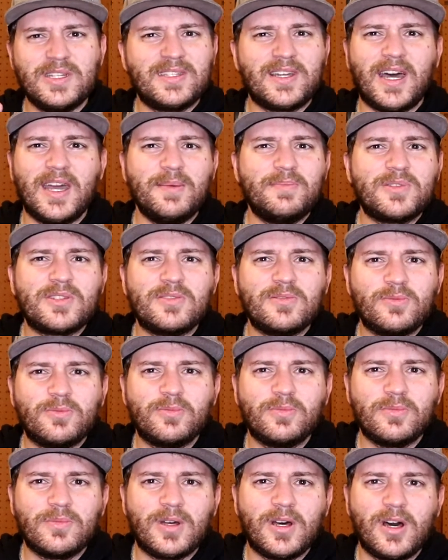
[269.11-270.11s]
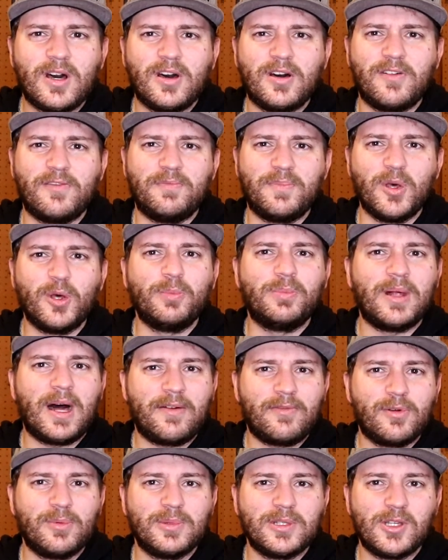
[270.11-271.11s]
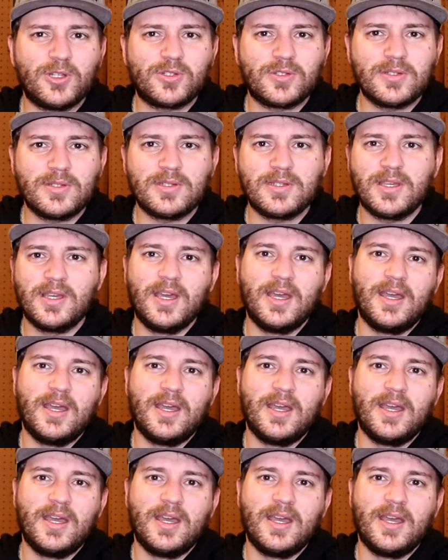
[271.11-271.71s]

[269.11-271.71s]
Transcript: types of build platform additions,